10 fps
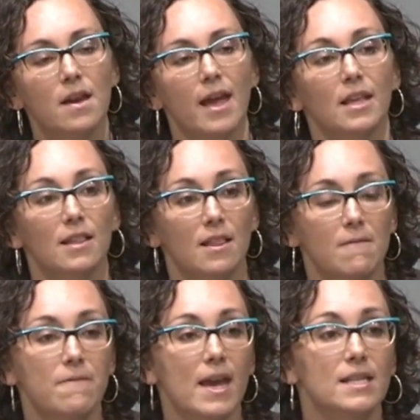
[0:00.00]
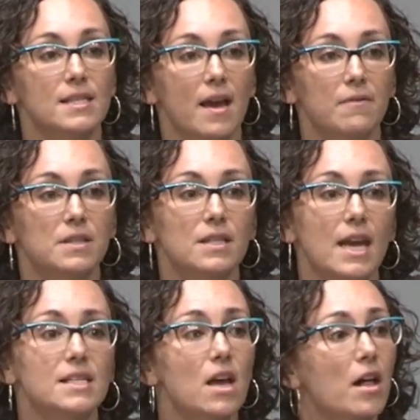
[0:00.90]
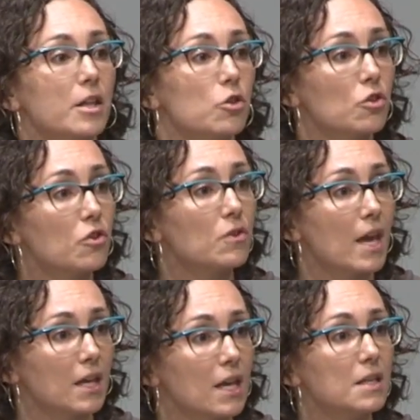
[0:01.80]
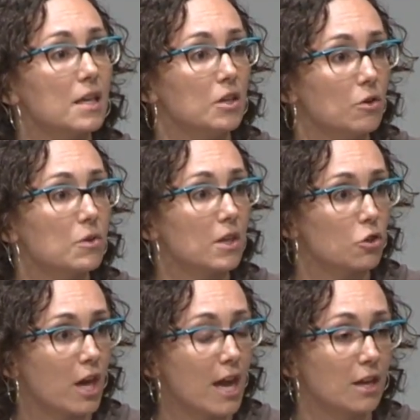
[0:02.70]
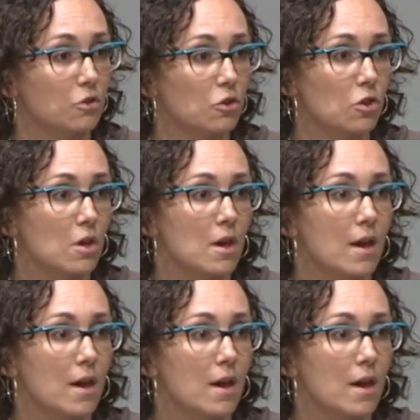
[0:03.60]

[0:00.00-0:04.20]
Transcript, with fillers: and as the face of today's college student continues to change,